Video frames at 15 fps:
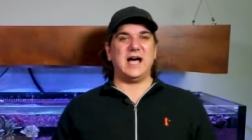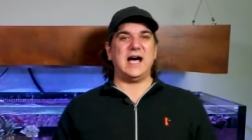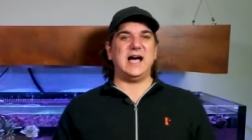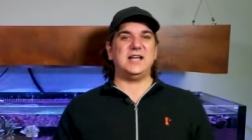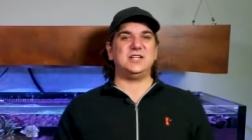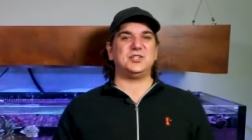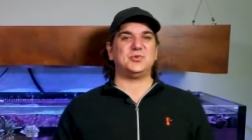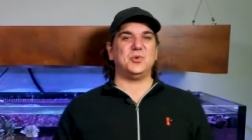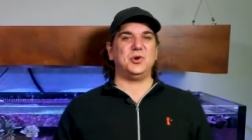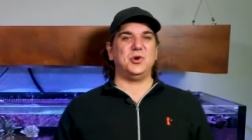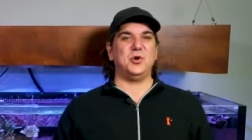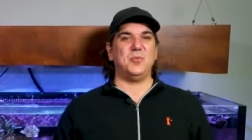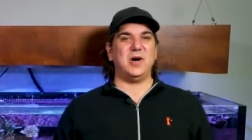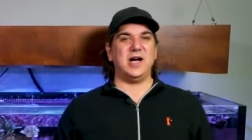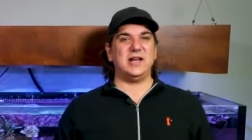I just want to
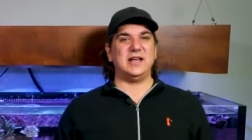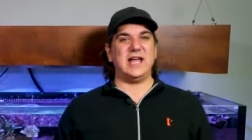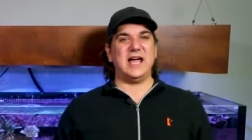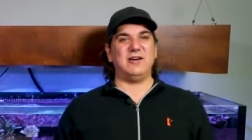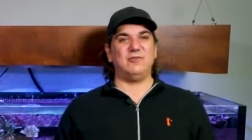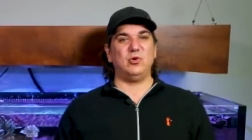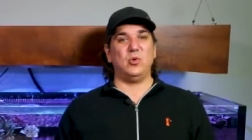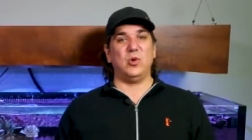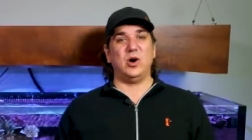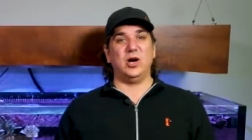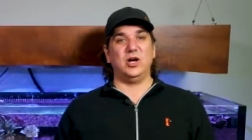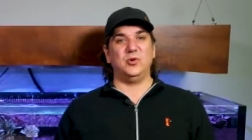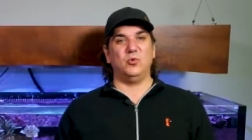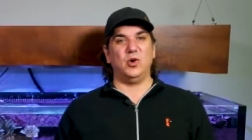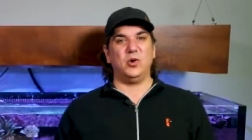remind
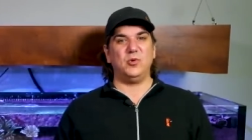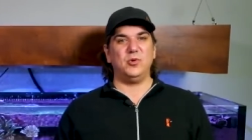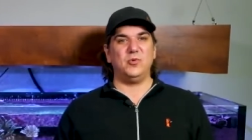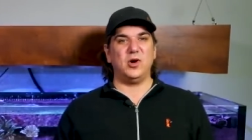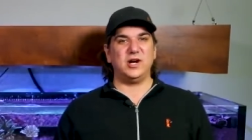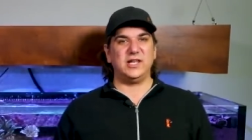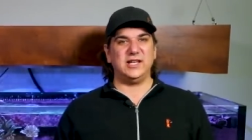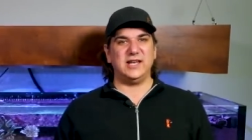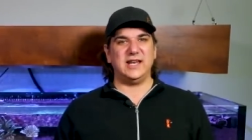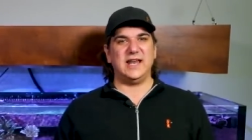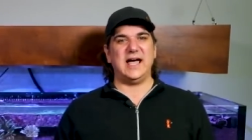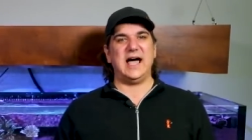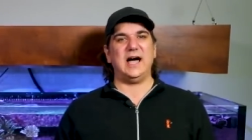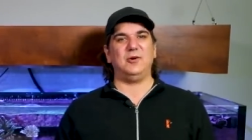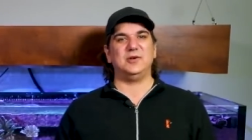everyone what we're running and
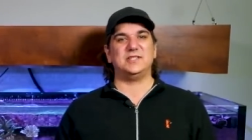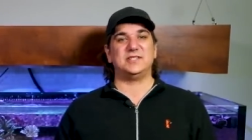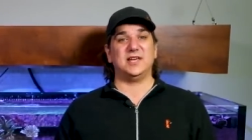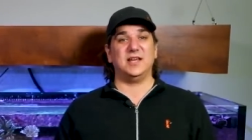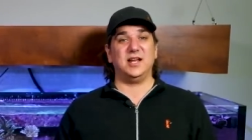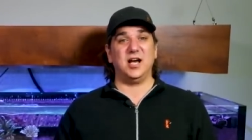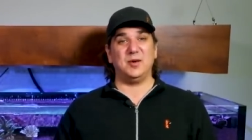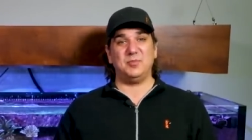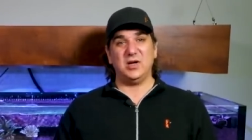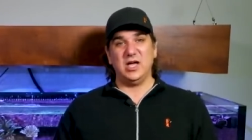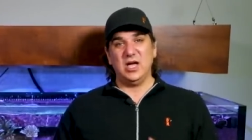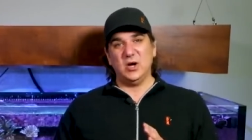how it's set up.